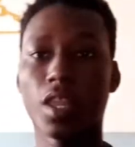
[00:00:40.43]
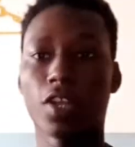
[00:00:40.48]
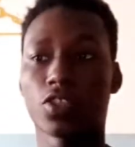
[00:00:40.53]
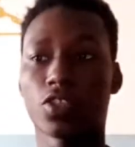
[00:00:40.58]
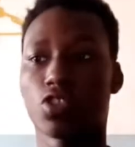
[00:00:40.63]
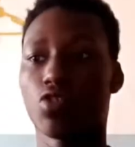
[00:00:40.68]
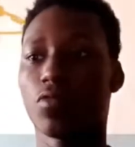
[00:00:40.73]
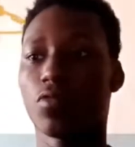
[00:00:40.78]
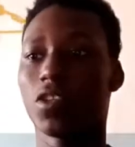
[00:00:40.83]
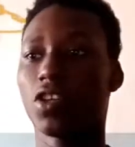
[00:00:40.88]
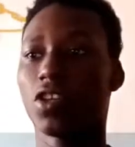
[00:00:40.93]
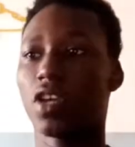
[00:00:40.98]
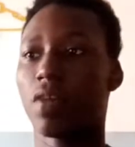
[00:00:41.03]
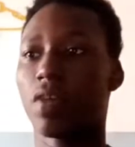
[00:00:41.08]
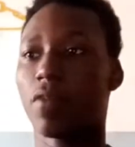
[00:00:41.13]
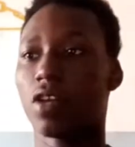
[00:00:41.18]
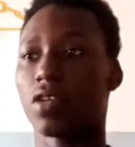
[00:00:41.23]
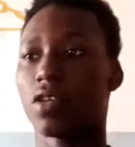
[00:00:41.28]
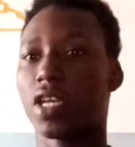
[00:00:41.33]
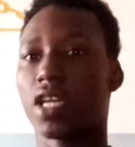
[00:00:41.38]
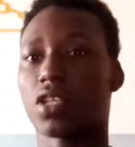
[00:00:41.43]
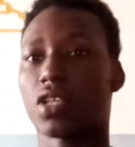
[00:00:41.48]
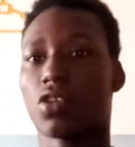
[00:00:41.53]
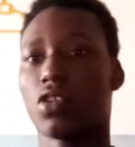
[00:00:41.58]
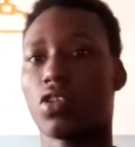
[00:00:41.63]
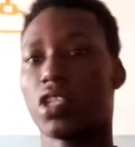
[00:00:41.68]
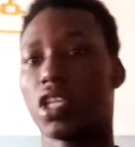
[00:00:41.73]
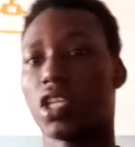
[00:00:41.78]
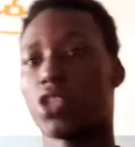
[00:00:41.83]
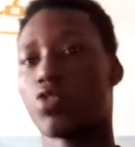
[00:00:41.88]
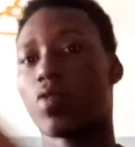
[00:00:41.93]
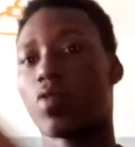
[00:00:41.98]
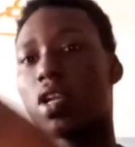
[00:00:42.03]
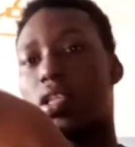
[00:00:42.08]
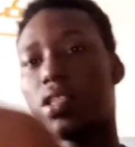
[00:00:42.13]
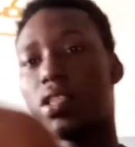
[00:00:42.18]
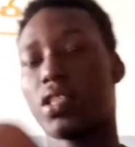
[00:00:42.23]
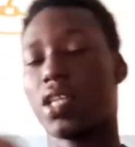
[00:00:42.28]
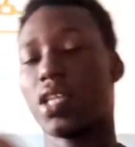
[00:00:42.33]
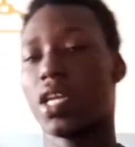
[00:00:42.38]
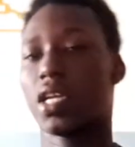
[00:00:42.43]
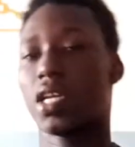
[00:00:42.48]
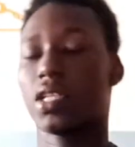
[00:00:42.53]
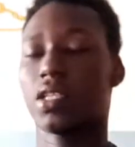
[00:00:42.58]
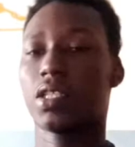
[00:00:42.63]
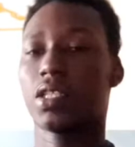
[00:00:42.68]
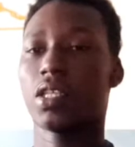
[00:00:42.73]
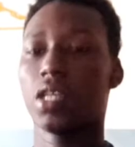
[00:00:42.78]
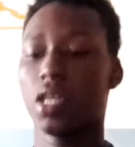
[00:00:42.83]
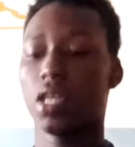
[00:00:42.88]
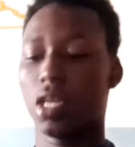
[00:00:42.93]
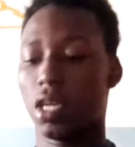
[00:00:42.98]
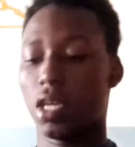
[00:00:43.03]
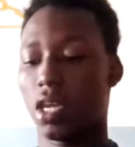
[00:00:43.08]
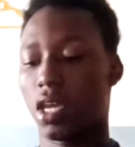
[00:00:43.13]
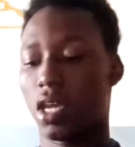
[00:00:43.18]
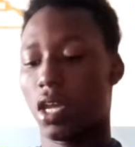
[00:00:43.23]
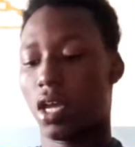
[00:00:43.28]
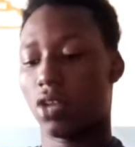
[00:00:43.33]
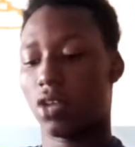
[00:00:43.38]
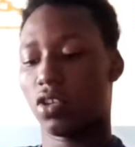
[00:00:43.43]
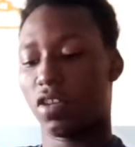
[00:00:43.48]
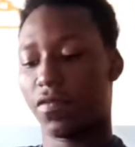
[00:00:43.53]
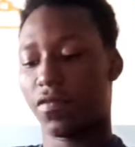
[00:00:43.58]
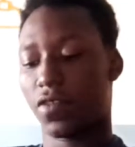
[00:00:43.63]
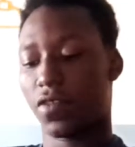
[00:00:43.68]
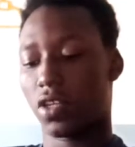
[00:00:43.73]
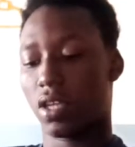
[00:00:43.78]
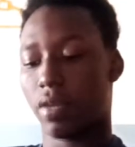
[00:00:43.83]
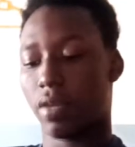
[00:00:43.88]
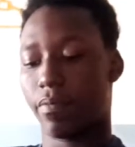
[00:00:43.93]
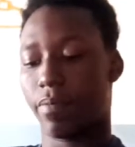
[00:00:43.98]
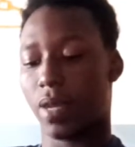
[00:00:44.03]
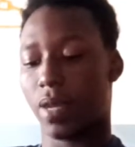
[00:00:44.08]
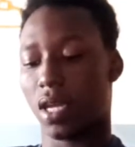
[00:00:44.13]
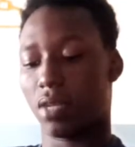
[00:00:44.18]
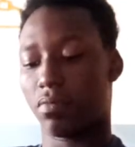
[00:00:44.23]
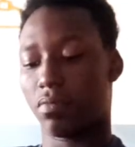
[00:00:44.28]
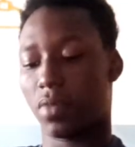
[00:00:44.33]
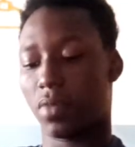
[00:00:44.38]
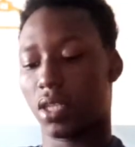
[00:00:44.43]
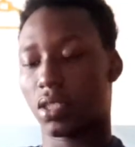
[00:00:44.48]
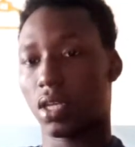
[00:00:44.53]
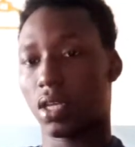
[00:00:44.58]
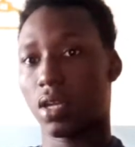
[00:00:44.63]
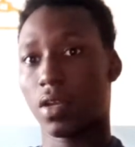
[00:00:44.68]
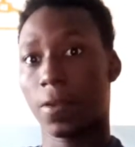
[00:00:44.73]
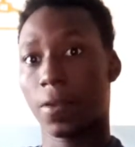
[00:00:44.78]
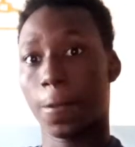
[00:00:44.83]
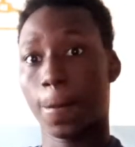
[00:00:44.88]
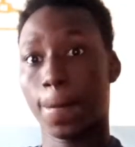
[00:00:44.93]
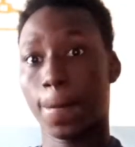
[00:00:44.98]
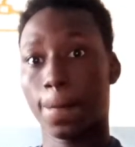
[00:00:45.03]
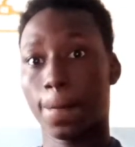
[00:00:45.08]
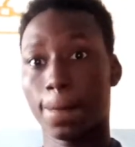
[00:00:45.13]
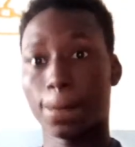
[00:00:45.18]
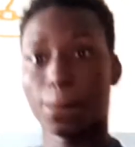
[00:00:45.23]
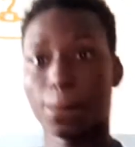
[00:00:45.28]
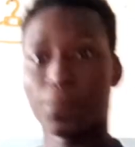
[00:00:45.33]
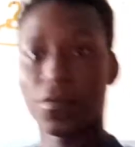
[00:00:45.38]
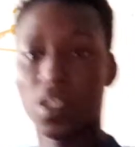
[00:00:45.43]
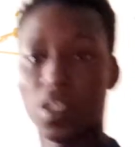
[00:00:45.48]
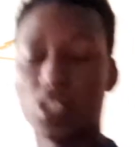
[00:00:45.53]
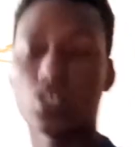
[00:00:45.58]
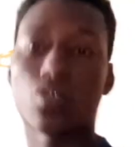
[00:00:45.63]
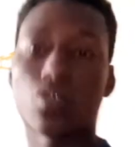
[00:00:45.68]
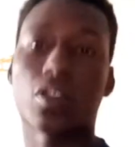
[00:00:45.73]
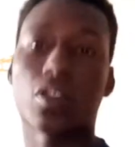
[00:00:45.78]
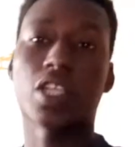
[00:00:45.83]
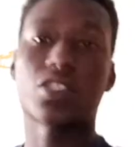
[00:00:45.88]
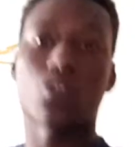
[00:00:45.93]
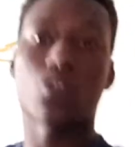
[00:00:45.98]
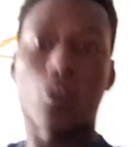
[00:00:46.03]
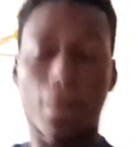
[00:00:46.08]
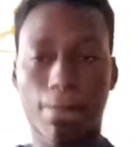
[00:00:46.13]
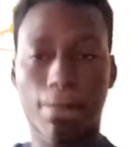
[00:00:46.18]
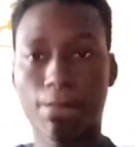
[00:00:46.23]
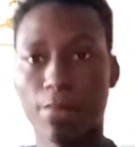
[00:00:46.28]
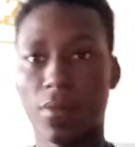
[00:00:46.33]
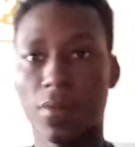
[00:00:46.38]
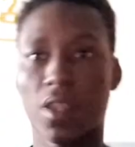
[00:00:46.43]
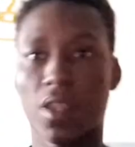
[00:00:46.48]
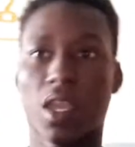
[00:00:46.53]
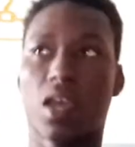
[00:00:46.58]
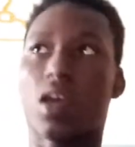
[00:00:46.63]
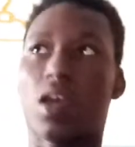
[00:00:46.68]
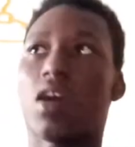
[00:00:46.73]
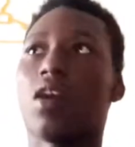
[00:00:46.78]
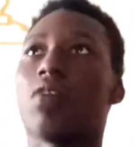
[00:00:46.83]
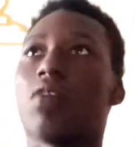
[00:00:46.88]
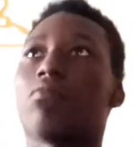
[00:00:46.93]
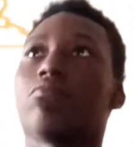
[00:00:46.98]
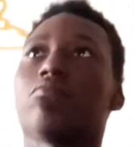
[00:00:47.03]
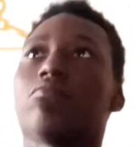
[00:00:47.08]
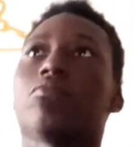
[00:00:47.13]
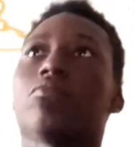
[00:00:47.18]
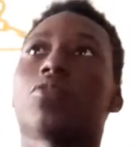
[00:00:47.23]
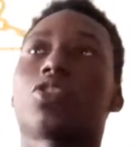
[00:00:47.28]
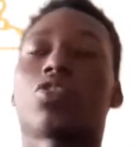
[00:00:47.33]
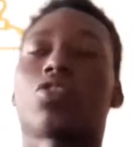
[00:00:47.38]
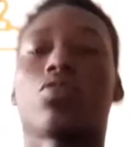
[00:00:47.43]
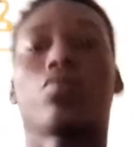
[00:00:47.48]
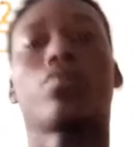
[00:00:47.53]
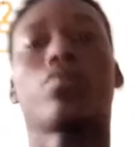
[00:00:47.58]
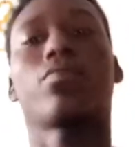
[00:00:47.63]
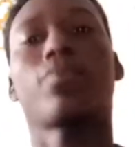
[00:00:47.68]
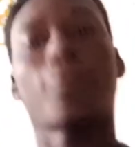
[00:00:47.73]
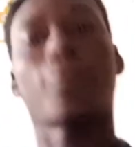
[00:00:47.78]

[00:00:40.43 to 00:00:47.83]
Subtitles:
so we'll be talking about that contextuality and how to avoid that ban matter. So let's go on. So